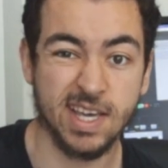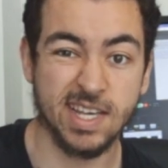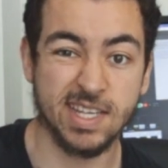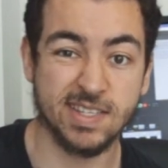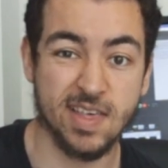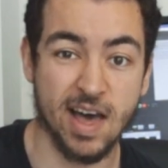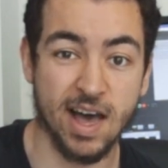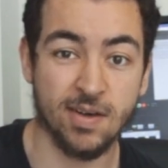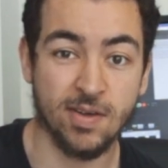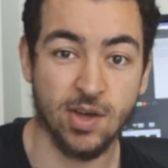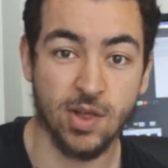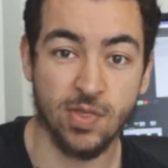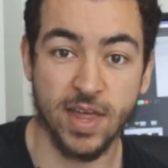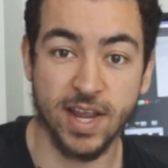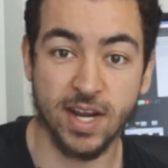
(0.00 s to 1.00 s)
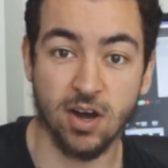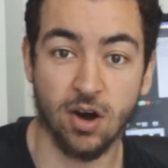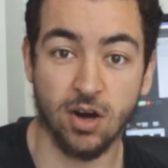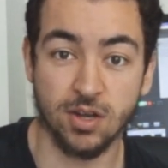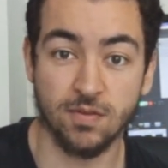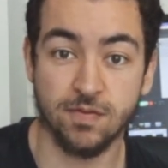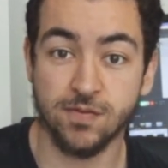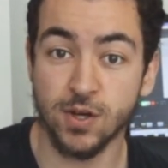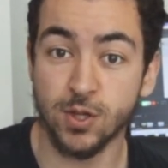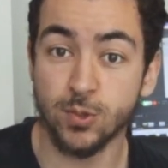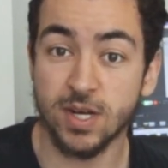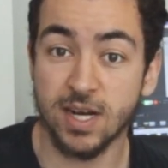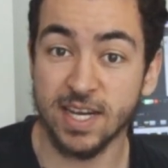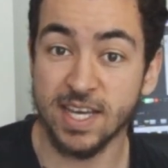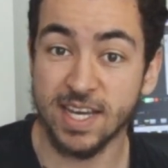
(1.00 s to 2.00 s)
is that they can't
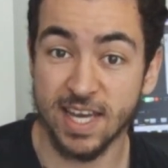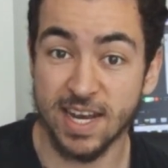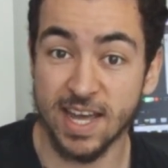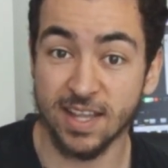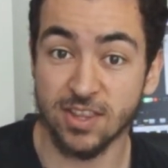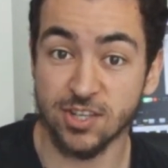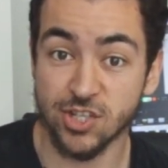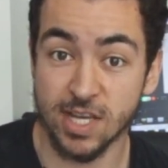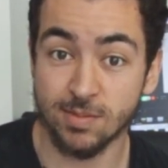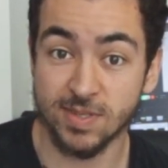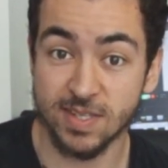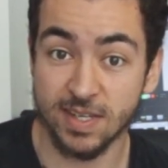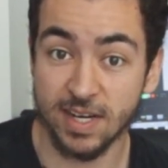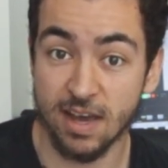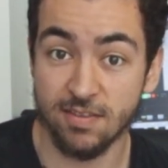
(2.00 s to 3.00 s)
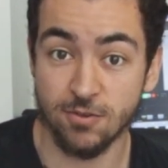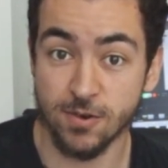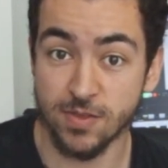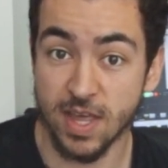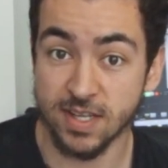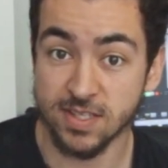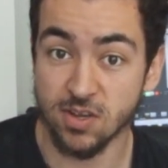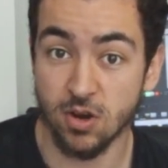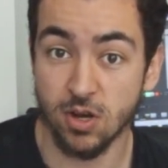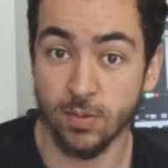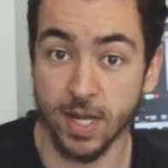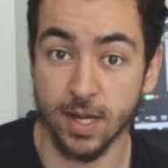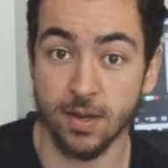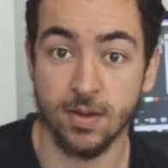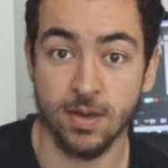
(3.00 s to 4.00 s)
fluidly connect the shapes together in their
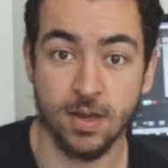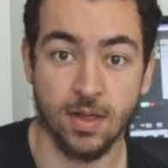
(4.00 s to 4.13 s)
soloing.